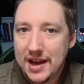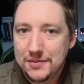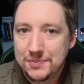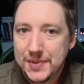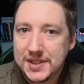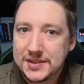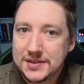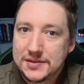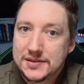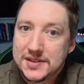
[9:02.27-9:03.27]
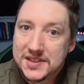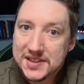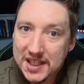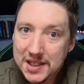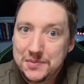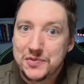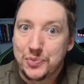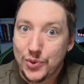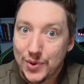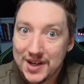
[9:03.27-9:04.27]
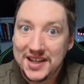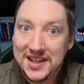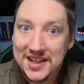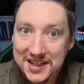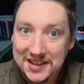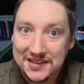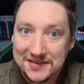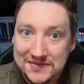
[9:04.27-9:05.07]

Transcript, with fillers: out, but seems pretty neat.